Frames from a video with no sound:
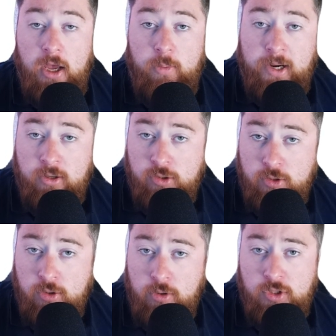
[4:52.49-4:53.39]
We can also
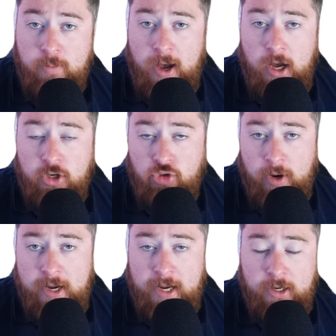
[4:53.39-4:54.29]
talk to you about our
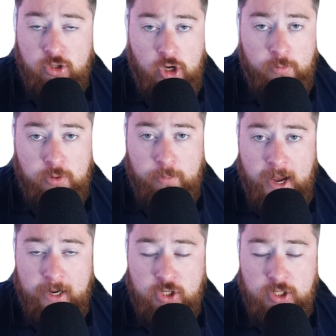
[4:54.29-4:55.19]
training and adoption
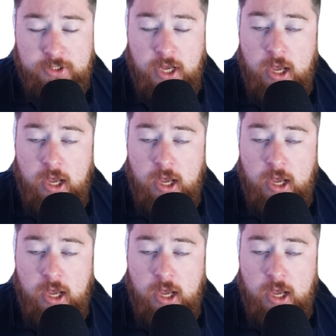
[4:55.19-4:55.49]
packages,